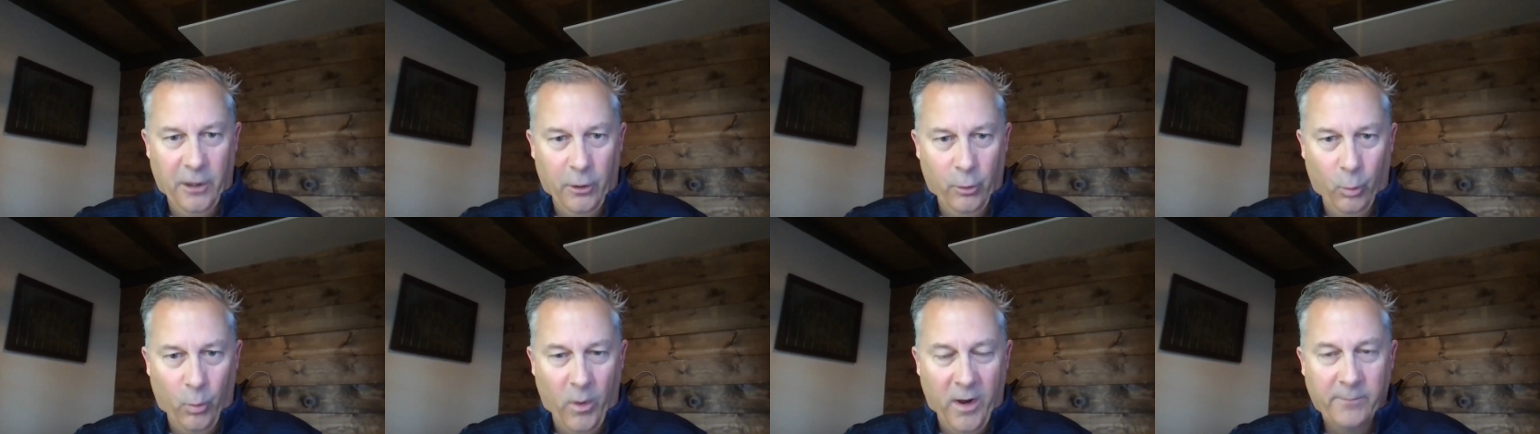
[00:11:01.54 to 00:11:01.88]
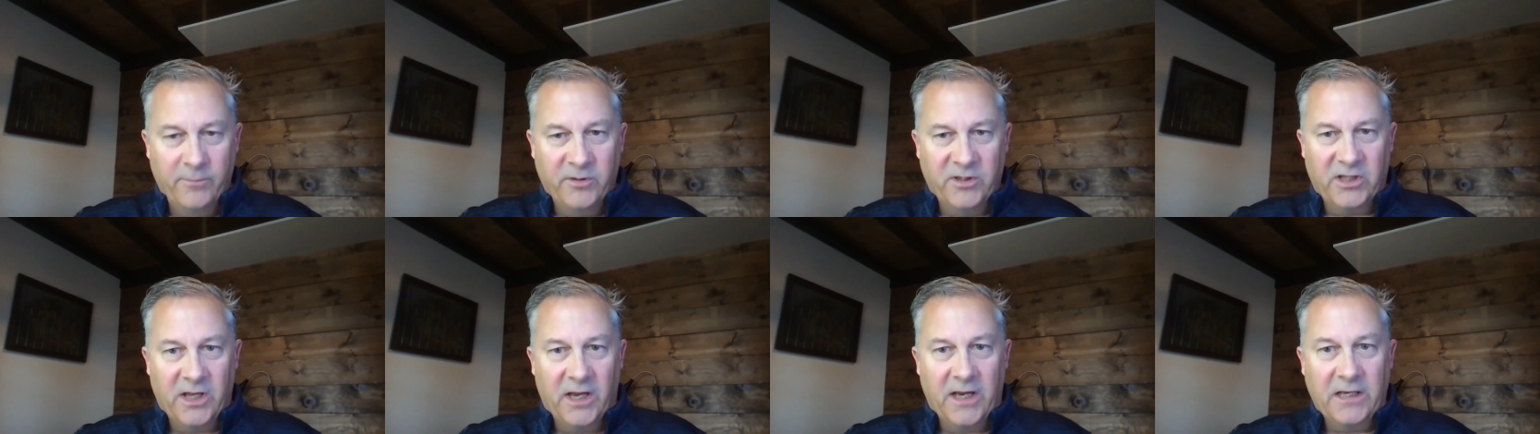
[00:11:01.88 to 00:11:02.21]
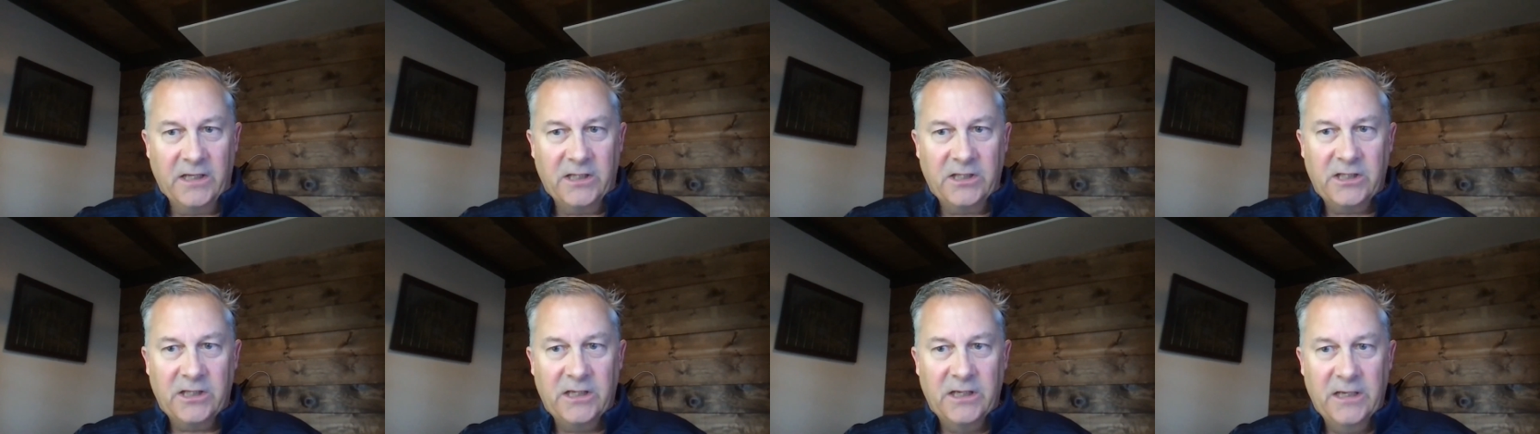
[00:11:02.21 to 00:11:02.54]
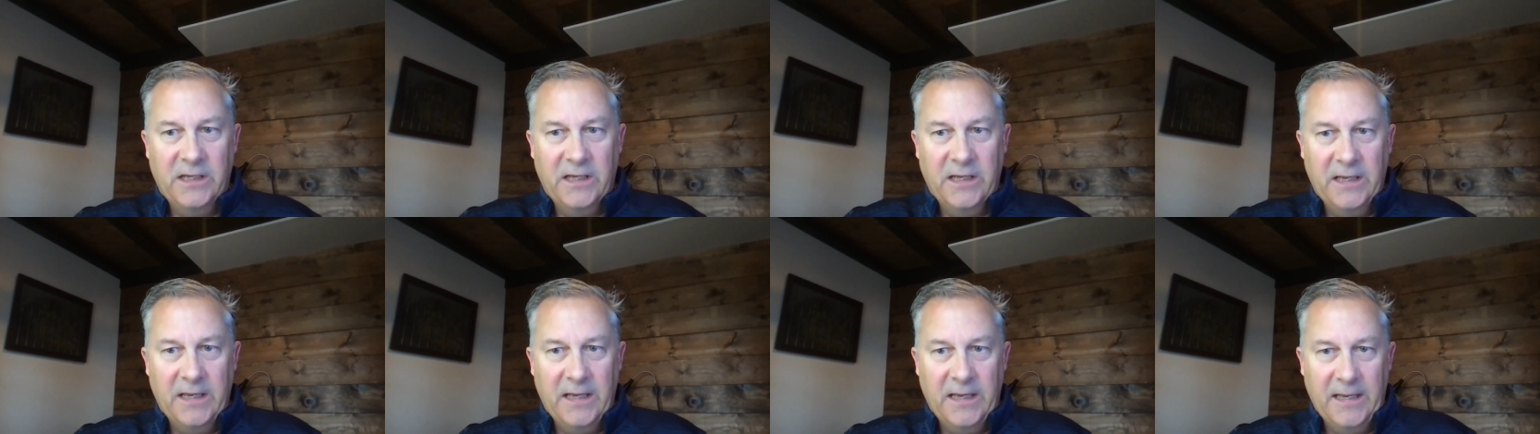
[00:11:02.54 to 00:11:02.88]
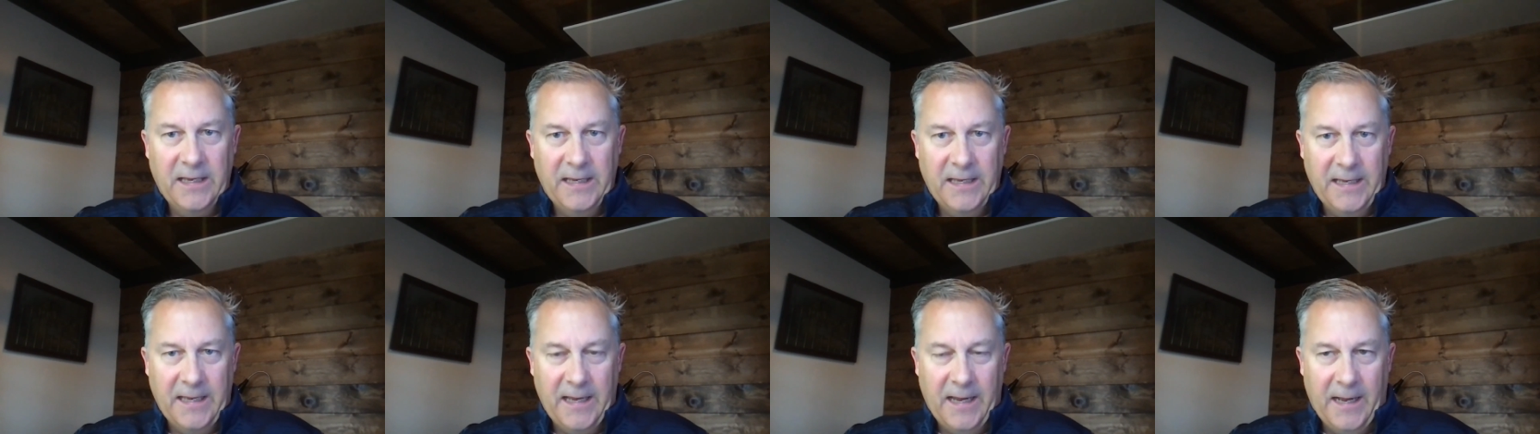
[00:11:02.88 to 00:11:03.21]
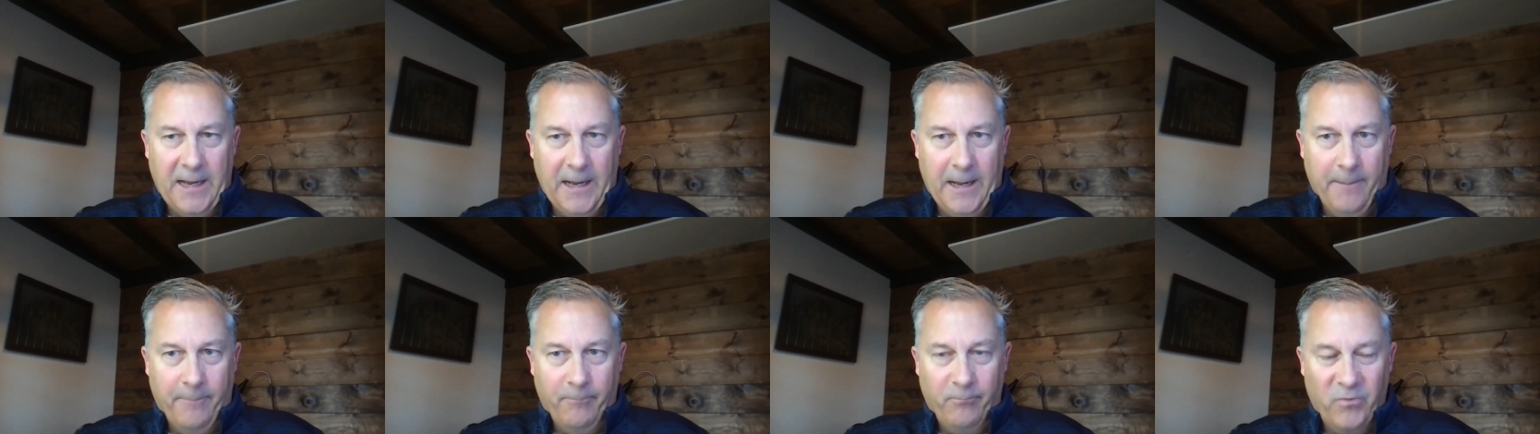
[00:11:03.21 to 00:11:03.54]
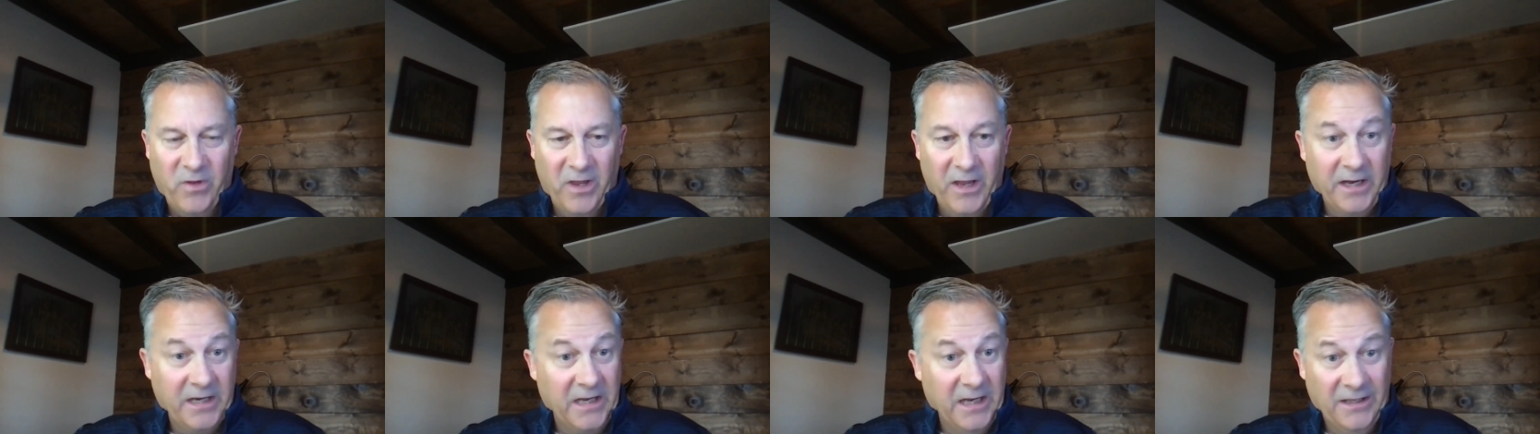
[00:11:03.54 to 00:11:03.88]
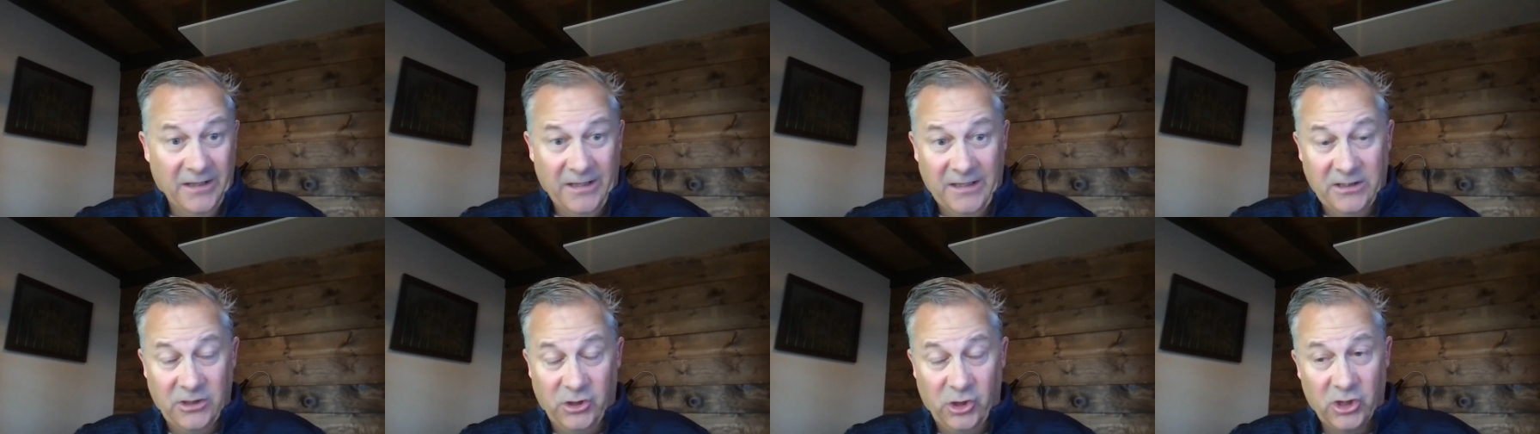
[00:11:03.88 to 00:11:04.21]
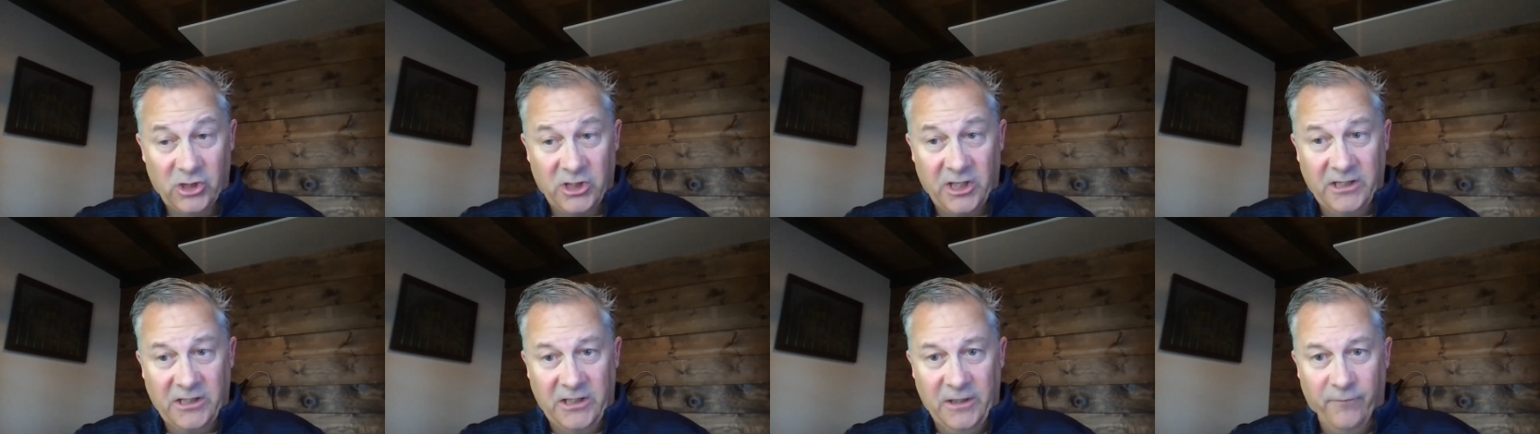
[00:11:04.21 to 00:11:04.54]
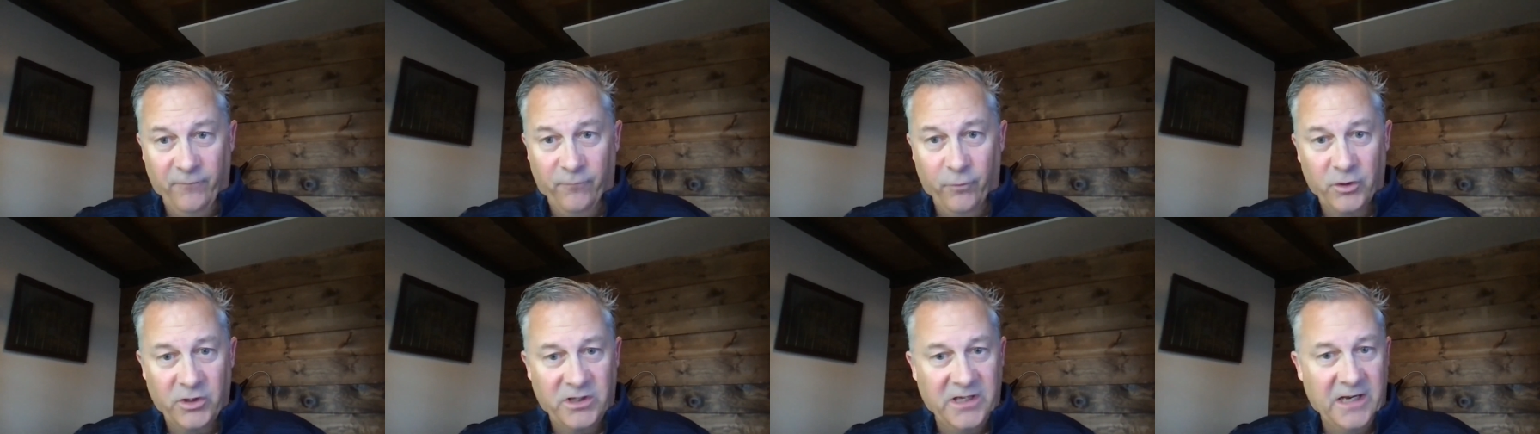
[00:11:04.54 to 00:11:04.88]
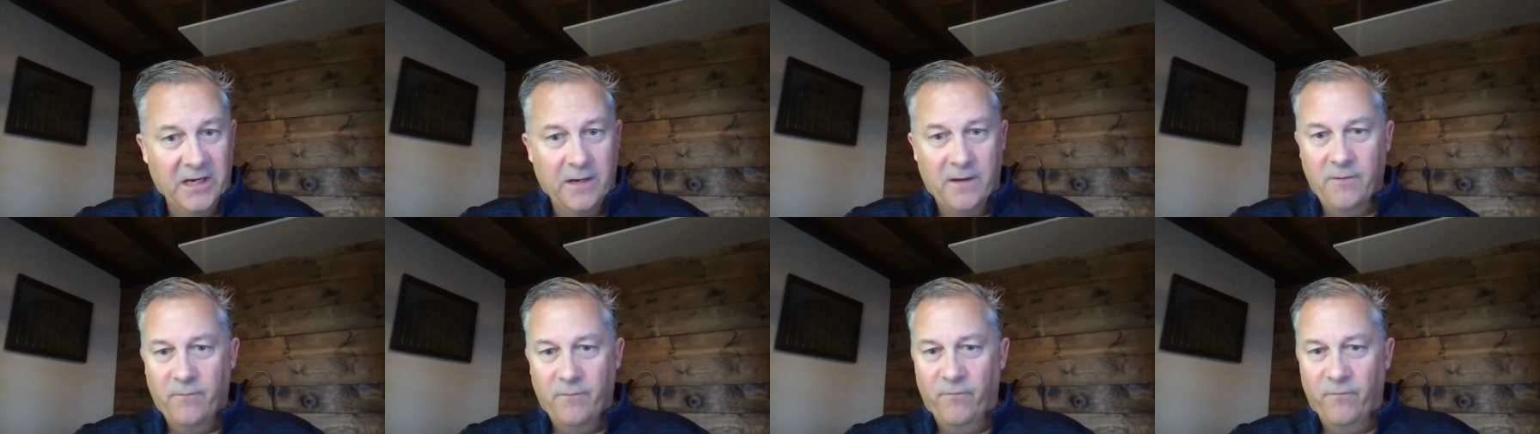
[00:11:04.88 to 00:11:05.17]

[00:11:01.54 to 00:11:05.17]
their websites. Again, just like the in-force data,